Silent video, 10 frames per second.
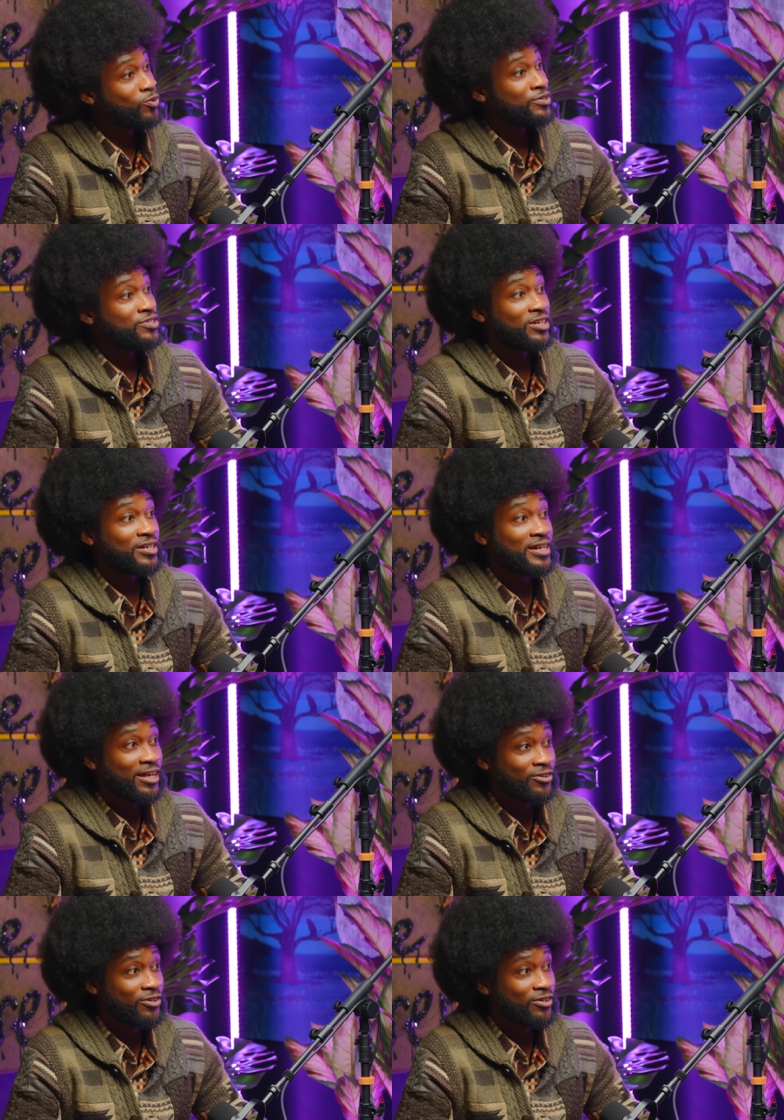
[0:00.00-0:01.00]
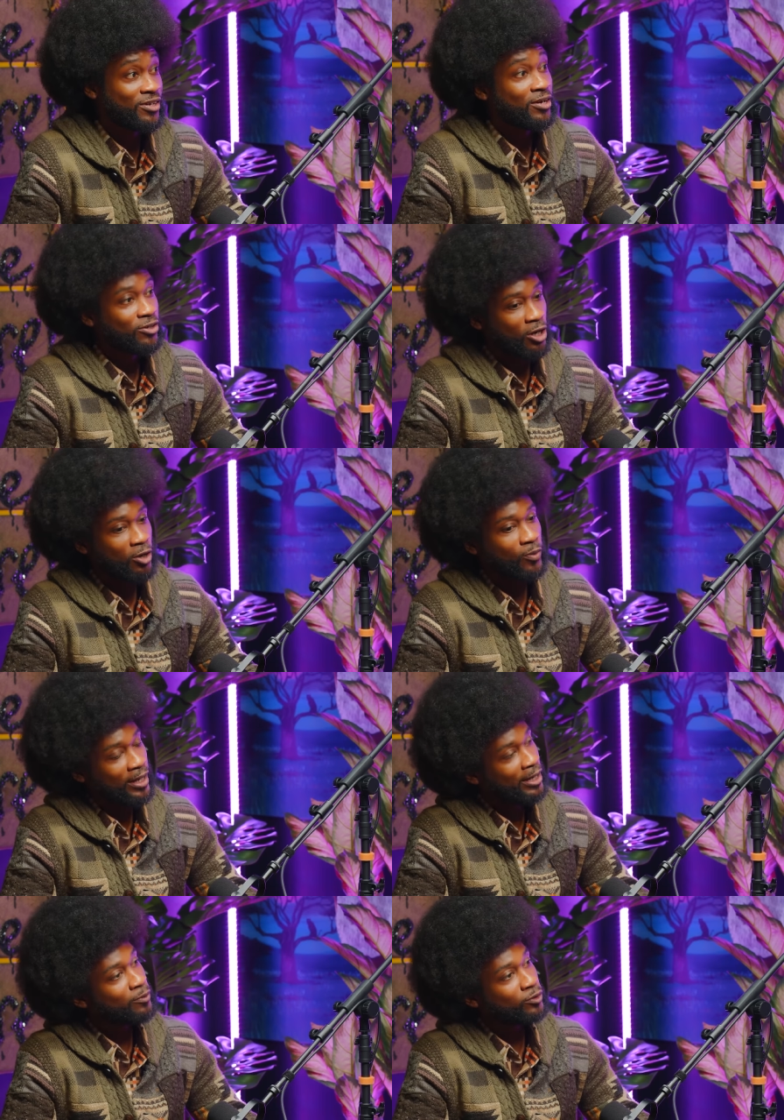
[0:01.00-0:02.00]
and together y'all were
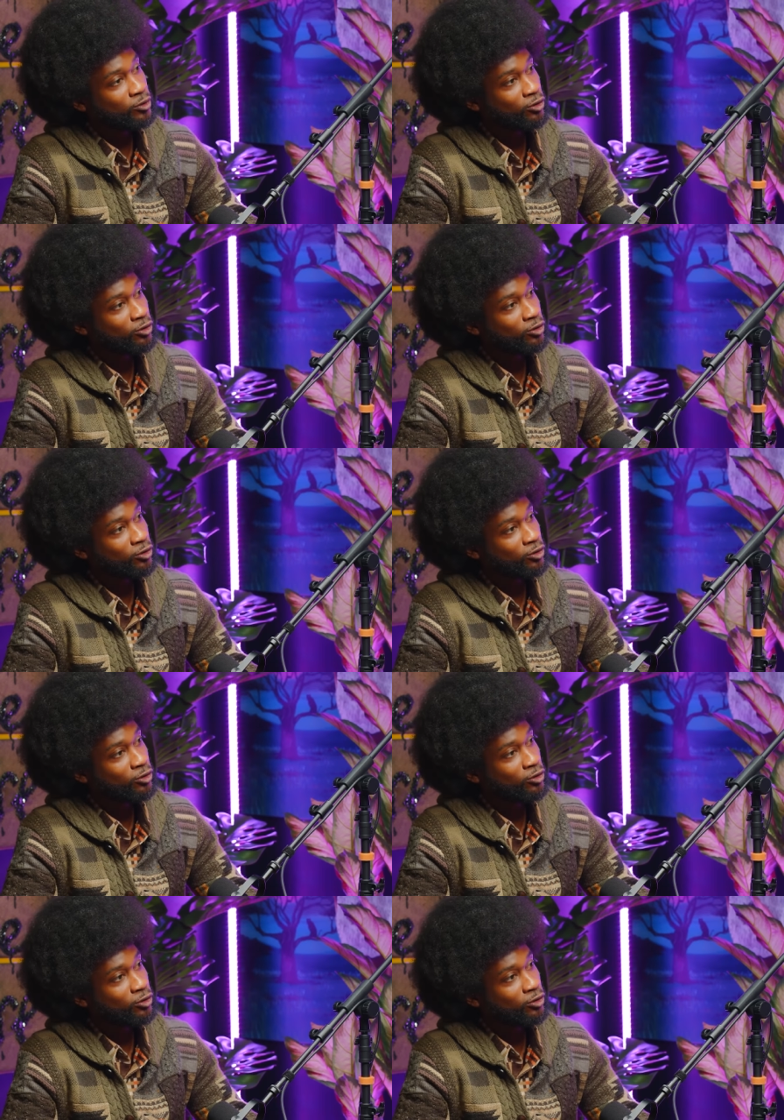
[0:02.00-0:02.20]
able to